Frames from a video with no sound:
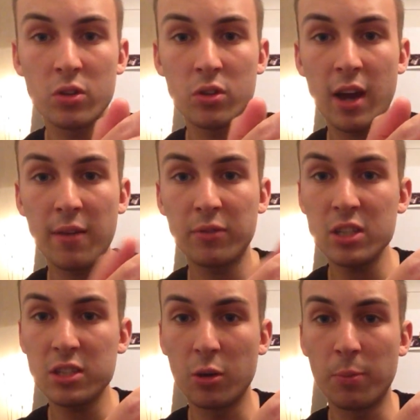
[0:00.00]
you have
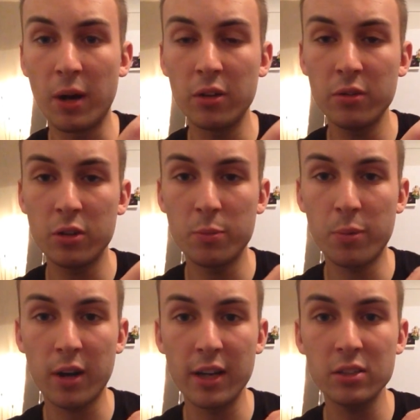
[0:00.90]
this little button that you
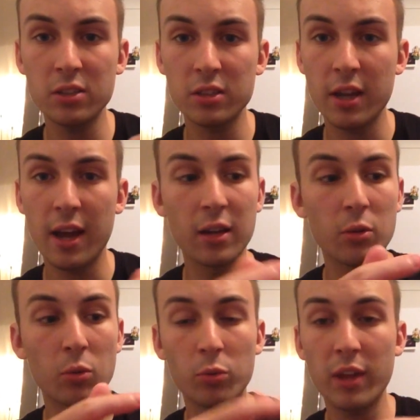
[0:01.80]
press, and it
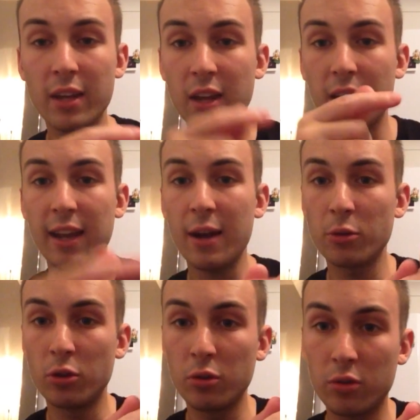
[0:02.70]
will then allow
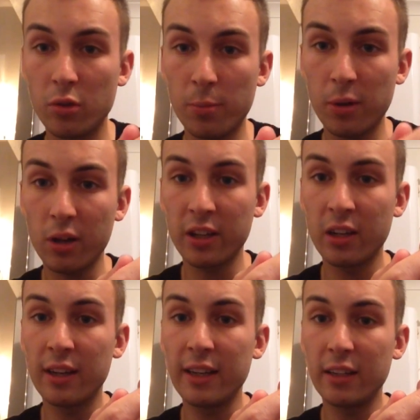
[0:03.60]
you to plug in a
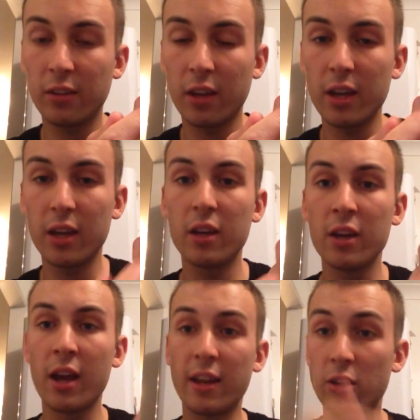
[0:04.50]
lead to here,
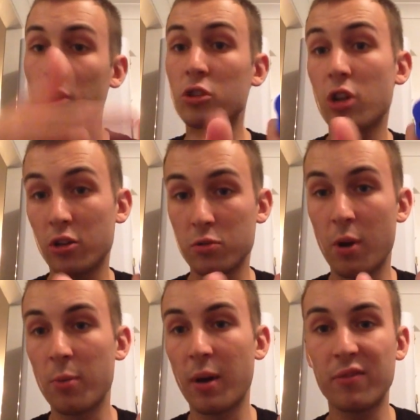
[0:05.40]
and then you can charge your
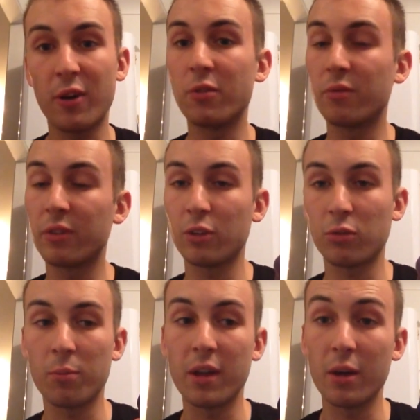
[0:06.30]
mobile phone and things
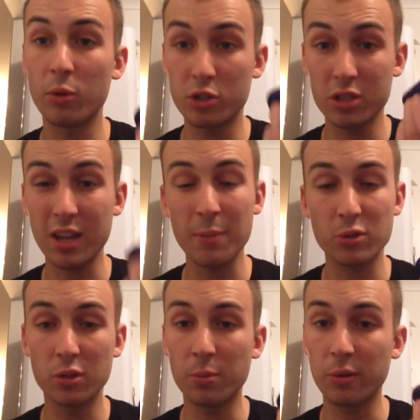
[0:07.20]
from there, which is
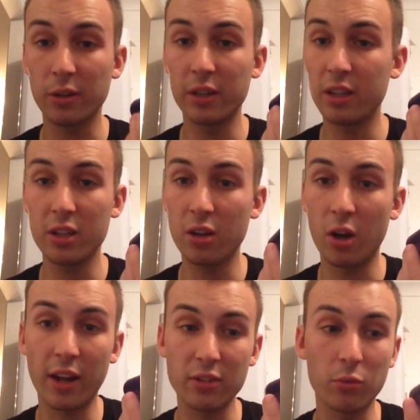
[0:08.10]
absolutely pretty, you know,
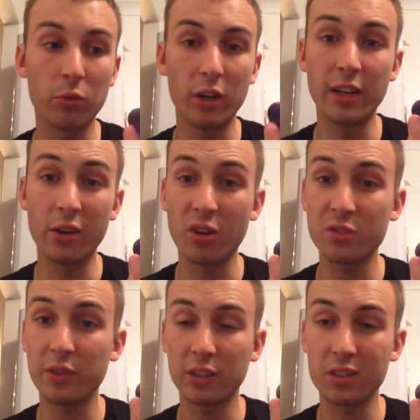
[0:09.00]
that's a really nice
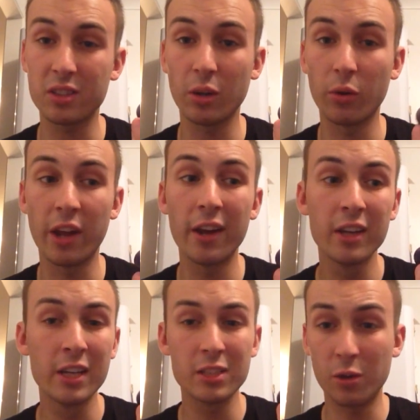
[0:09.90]
thing to see on there.
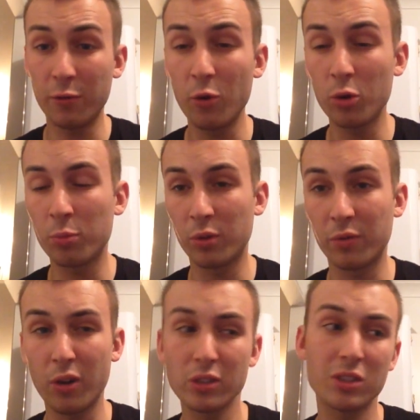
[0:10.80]
It's an affordable
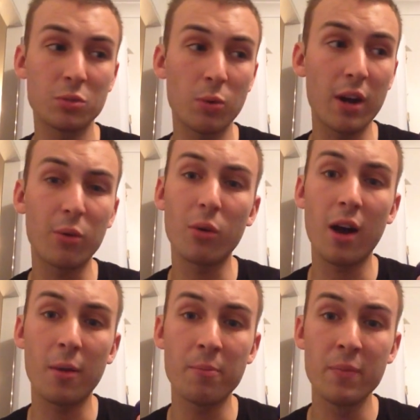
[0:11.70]
device as well.
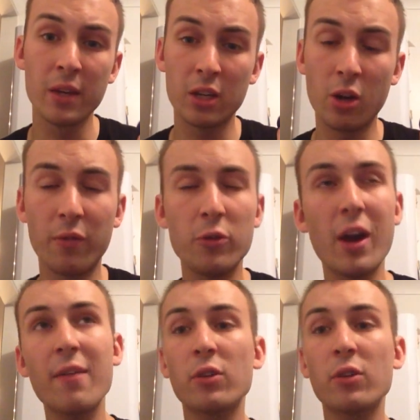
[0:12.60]
You know, if you've